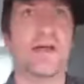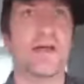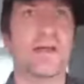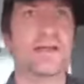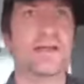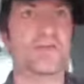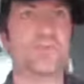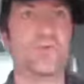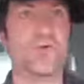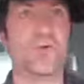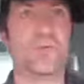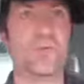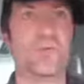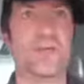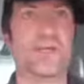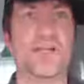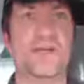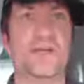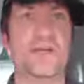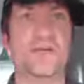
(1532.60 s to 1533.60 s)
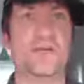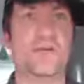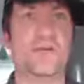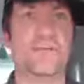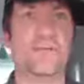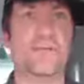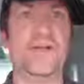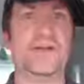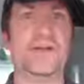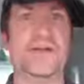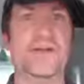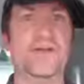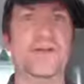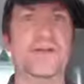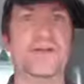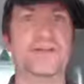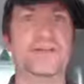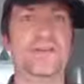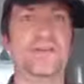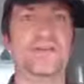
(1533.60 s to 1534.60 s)
is probably in Milton
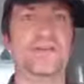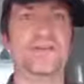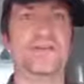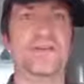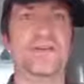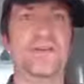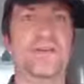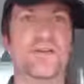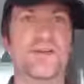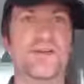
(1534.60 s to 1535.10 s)
Erickson's